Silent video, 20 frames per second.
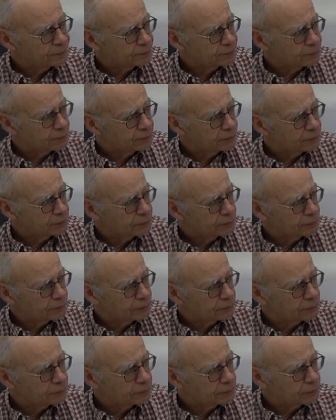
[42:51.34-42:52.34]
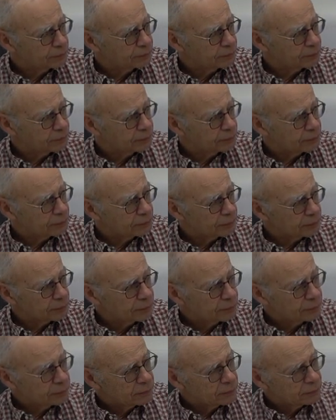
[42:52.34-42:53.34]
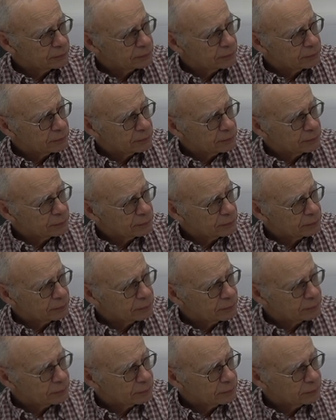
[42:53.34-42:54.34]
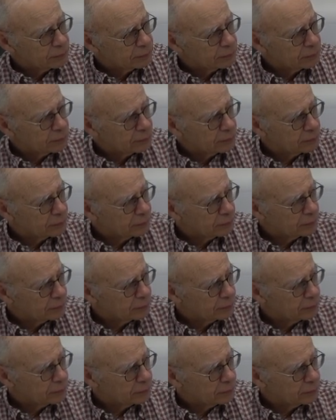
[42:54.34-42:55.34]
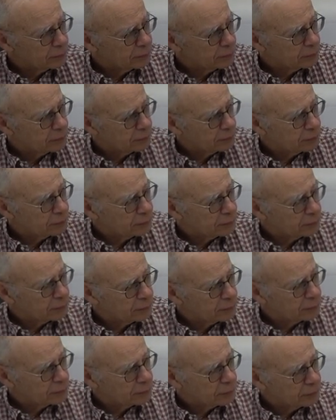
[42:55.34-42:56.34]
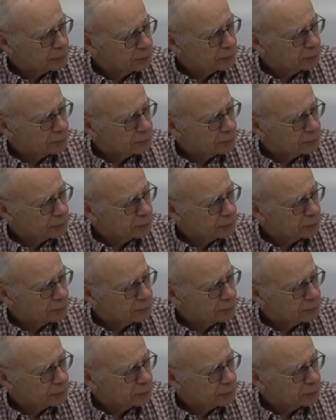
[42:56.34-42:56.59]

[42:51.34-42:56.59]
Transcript: This person isn't speaking.